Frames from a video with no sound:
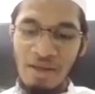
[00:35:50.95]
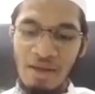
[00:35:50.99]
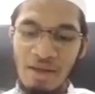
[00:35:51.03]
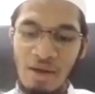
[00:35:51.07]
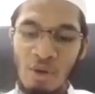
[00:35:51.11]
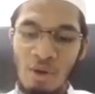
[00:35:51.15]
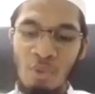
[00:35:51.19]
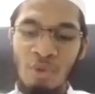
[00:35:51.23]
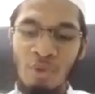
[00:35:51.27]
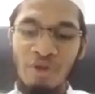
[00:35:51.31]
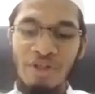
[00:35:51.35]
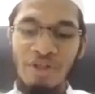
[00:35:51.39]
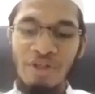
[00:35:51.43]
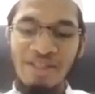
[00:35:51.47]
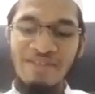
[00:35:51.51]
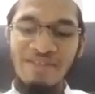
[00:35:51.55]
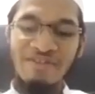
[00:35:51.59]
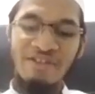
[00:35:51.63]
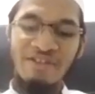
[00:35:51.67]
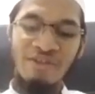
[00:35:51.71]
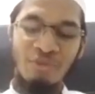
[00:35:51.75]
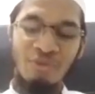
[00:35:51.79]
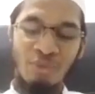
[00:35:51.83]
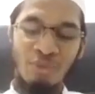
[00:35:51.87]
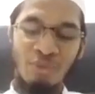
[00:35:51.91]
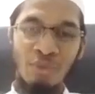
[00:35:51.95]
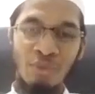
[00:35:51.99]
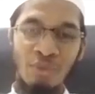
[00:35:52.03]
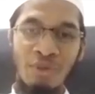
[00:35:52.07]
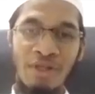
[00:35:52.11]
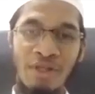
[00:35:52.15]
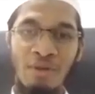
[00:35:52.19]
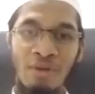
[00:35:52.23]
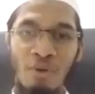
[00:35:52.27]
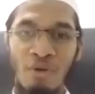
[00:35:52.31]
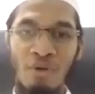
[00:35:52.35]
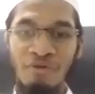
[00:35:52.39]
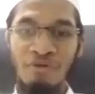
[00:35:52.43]
What is the
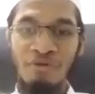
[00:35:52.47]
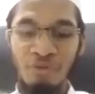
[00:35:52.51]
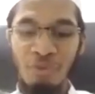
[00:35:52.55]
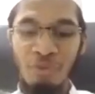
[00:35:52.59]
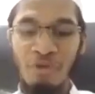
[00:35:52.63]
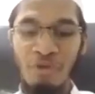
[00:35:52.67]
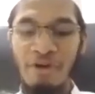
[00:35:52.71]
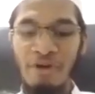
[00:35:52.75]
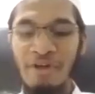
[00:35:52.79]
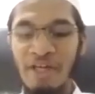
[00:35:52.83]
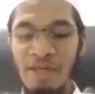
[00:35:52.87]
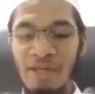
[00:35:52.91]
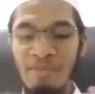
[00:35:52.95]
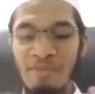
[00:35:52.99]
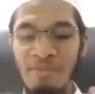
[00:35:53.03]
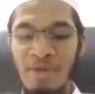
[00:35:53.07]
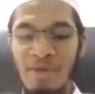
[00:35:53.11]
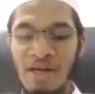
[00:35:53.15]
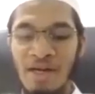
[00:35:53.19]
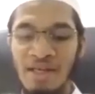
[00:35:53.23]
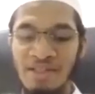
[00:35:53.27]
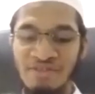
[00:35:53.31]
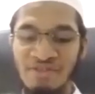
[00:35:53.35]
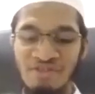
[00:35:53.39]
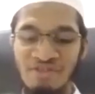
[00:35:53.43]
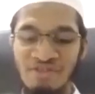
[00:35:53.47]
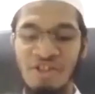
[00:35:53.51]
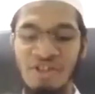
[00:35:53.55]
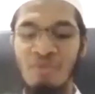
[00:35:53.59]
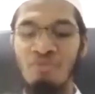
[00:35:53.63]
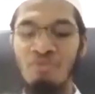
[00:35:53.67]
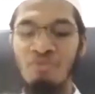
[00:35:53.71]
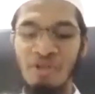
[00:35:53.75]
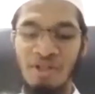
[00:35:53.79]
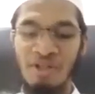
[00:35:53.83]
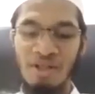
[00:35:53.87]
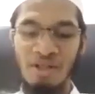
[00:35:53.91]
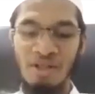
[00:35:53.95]
ruling of swearing by
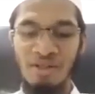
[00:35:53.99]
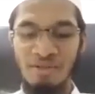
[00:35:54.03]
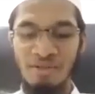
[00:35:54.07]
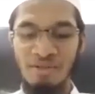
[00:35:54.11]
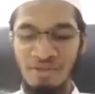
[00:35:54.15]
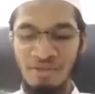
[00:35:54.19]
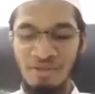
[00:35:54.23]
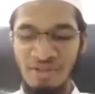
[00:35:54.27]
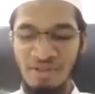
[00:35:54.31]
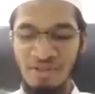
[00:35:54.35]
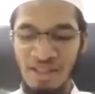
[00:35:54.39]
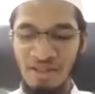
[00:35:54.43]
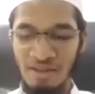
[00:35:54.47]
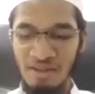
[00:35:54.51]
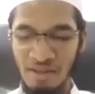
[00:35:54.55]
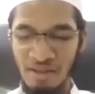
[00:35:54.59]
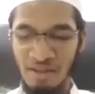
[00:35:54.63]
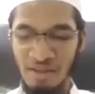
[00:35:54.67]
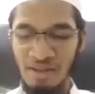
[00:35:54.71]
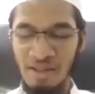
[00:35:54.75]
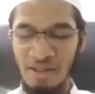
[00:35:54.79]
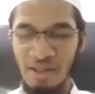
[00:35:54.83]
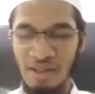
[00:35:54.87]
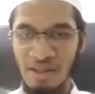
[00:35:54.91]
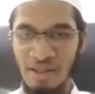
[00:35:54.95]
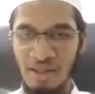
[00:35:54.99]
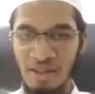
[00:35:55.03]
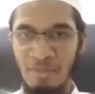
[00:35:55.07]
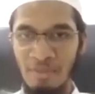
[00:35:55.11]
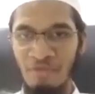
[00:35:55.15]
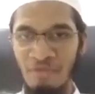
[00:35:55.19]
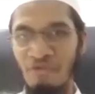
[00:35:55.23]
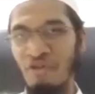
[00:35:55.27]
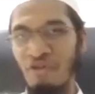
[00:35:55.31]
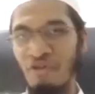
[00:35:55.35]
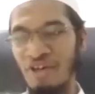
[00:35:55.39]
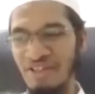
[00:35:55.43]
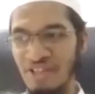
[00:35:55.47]
someone other than Allah?
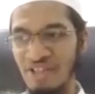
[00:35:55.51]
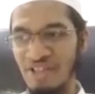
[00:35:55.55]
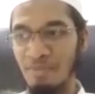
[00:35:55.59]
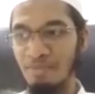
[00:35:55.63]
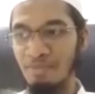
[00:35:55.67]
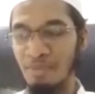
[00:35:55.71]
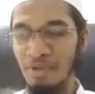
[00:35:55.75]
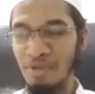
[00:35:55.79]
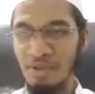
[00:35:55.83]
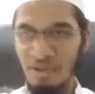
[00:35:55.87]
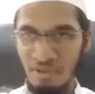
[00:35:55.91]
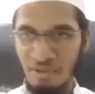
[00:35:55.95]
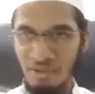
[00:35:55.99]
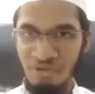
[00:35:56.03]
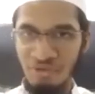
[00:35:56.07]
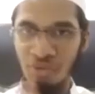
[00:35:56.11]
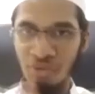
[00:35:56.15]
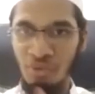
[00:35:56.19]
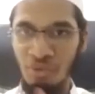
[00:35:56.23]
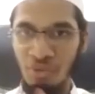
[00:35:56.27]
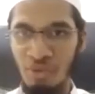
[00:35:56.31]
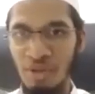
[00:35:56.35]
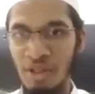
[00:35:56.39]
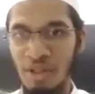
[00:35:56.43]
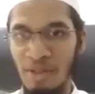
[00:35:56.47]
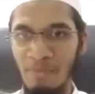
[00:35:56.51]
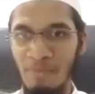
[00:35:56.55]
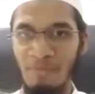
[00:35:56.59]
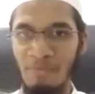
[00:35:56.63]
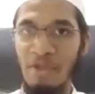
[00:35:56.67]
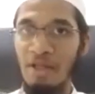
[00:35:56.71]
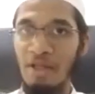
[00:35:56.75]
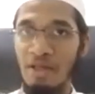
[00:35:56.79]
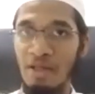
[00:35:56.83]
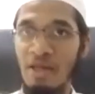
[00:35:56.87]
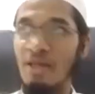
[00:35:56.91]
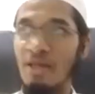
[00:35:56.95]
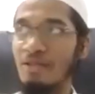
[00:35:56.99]
For example, Rasulullah.
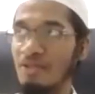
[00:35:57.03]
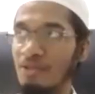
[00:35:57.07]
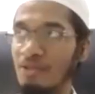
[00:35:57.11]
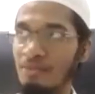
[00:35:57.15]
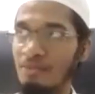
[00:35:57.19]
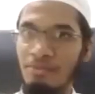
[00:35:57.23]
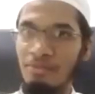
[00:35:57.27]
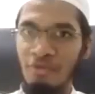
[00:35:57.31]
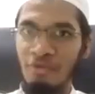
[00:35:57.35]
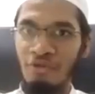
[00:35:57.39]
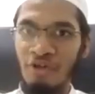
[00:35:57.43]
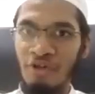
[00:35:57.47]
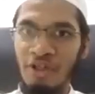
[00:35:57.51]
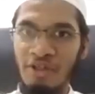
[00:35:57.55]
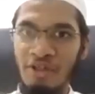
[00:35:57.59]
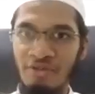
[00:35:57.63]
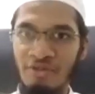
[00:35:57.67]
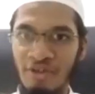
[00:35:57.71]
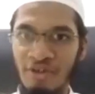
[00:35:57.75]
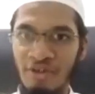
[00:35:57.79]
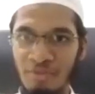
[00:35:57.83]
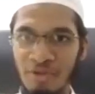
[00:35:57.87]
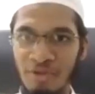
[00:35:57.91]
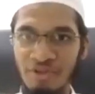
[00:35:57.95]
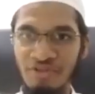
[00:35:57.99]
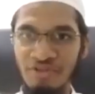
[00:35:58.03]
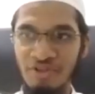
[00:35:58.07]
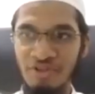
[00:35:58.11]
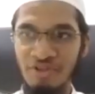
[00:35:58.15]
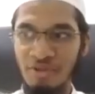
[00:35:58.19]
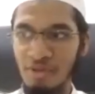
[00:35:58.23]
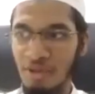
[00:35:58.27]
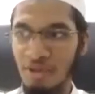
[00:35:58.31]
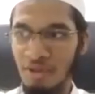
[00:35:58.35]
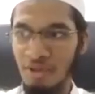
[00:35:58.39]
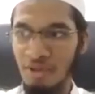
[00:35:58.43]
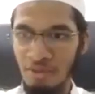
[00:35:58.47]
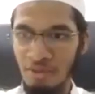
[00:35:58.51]
He's a really great person,
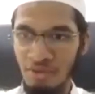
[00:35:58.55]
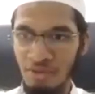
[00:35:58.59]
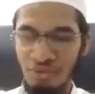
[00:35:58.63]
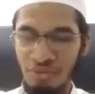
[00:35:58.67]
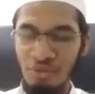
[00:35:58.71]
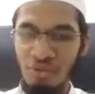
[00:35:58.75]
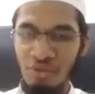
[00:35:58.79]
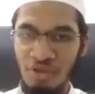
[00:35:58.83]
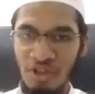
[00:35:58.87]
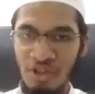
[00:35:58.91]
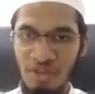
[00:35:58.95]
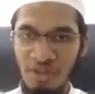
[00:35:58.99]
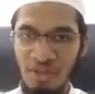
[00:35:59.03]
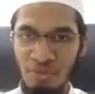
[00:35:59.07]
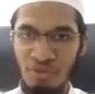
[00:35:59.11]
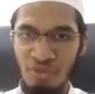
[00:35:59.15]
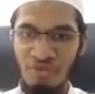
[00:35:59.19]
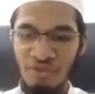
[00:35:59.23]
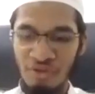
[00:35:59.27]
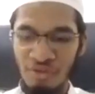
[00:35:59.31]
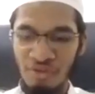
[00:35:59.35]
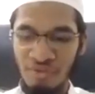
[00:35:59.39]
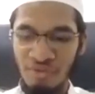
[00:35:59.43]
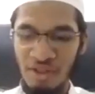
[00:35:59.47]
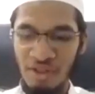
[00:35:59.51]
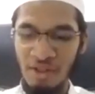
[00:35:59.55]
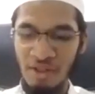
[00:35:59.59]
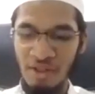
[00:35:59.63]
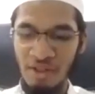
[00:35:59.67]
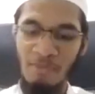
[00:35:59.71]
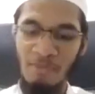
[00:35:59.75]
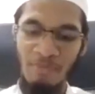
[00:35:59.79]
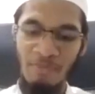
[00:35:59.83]
Rasulullah, Prophet of Allah.